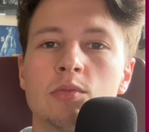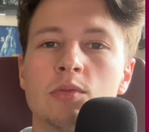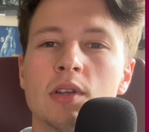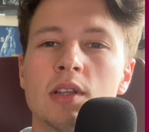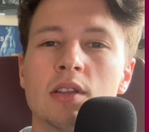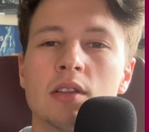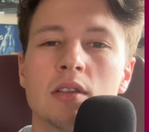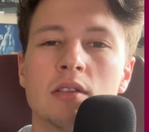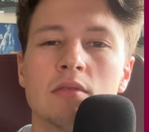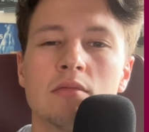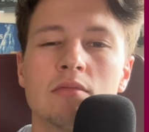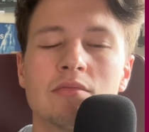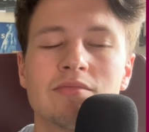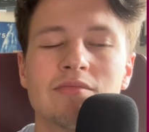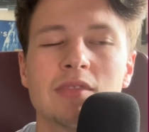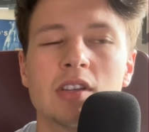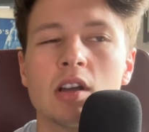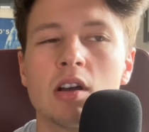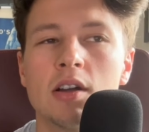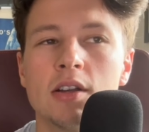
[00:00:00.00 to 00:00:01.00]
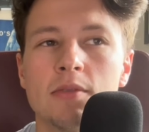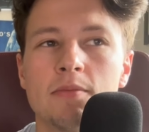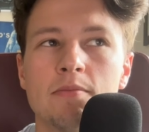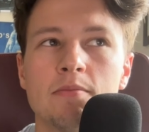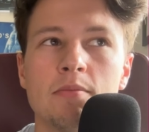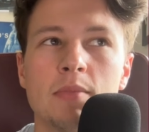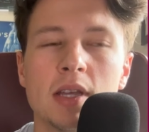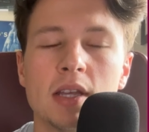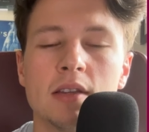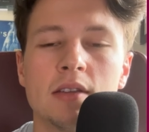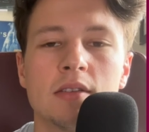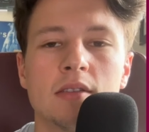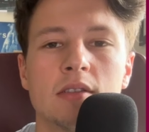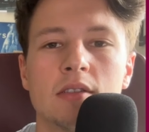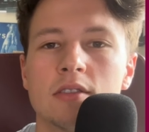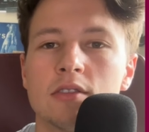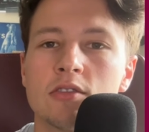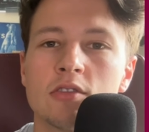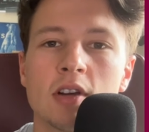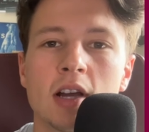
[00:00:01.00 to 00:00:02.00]
with kind of mid
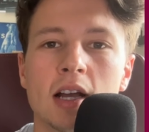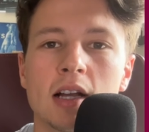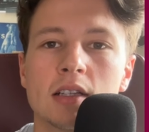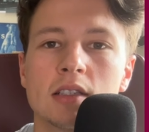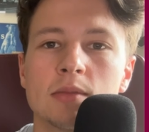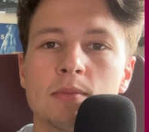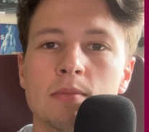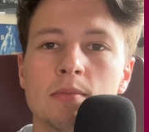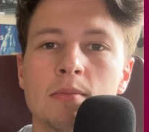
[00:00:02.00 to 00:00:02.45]
tracks.